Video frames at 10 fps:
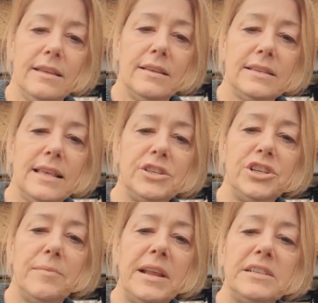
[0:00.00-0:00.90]
So that's
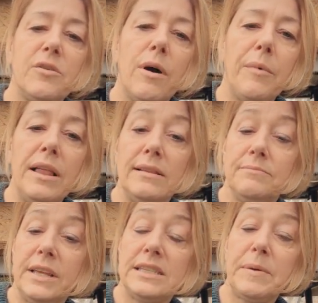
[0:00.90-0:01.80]
germinated quite
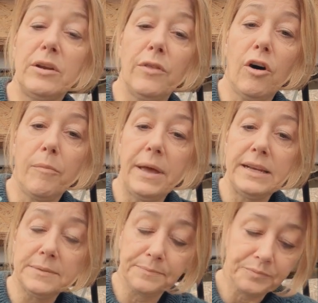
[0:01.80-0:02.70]
well. It's been on the hotbed.